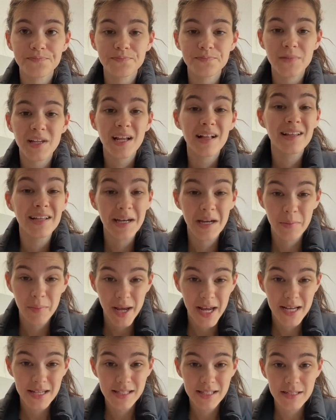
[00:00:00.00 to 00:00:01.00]
cleaning
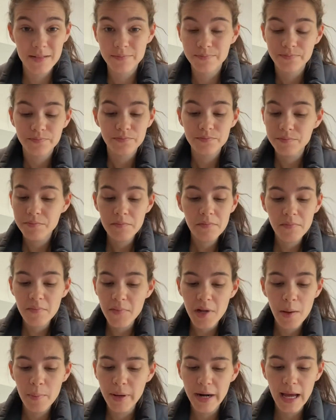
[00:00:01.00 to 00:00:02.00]
paste.
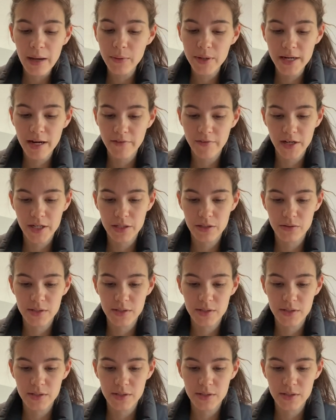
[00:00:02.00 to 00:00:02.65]
But I would never use